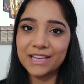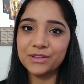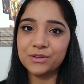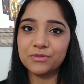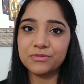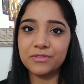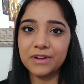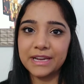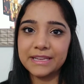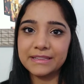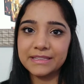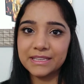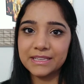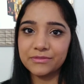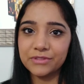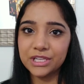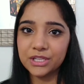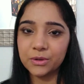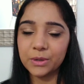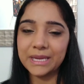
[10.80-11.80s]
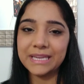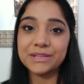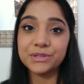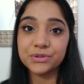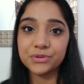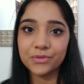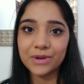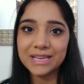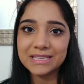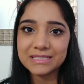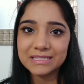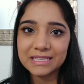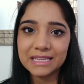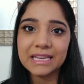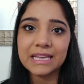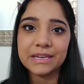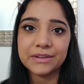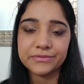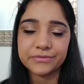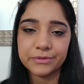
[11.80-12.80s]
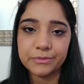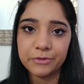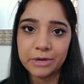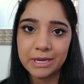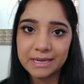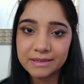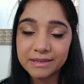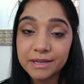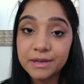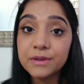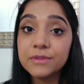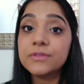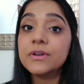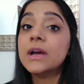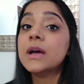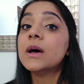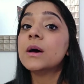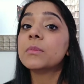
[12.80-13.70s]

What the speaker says: you find the video interesting and informative,